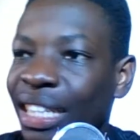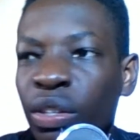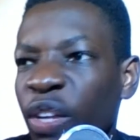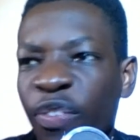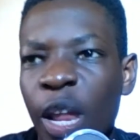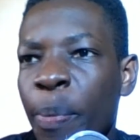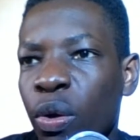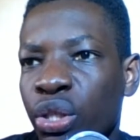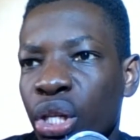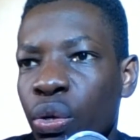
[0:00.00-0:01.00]
He's not a Philippe
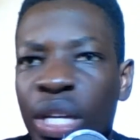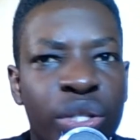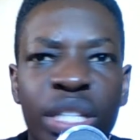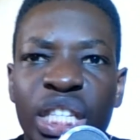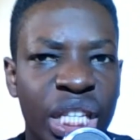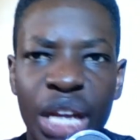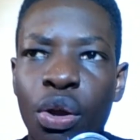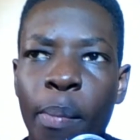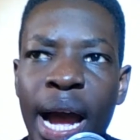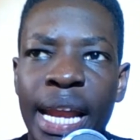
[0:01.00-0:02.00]
Coutinho. He's not a
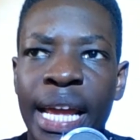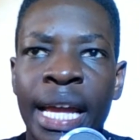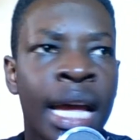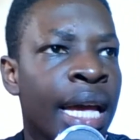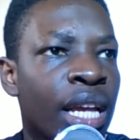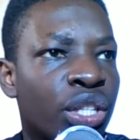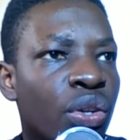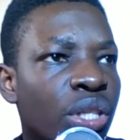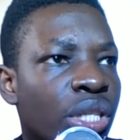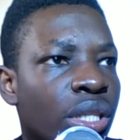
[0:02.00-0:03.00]
Sadio Mane. He's
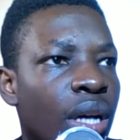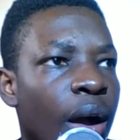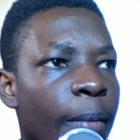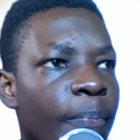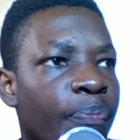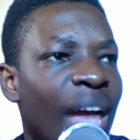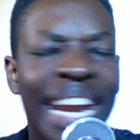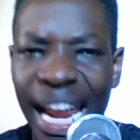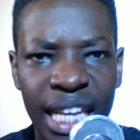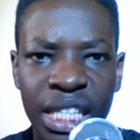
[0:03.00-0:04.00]
not um,
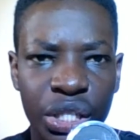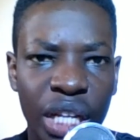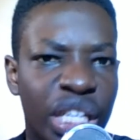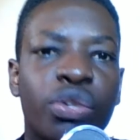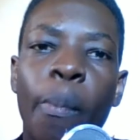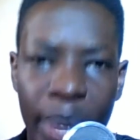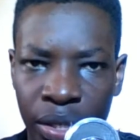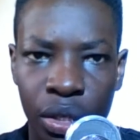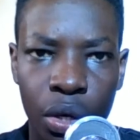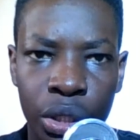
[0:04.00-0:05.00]
an Alexis Sanchez or
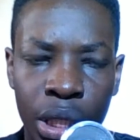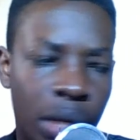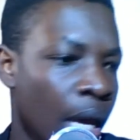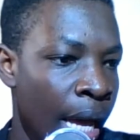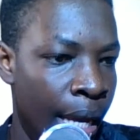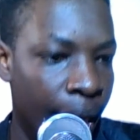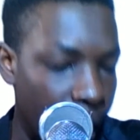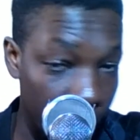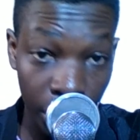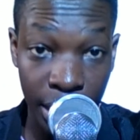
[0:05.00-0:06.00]
Messi or Lille.
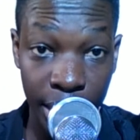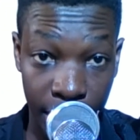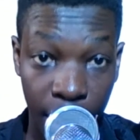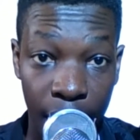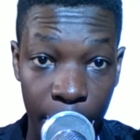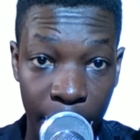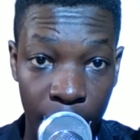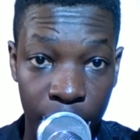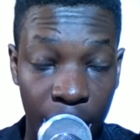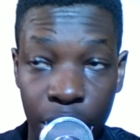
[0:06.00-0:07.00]
He is not in that caliber.
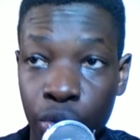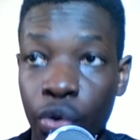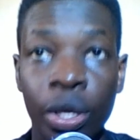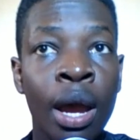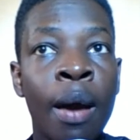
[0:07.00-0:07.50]
That's the truth.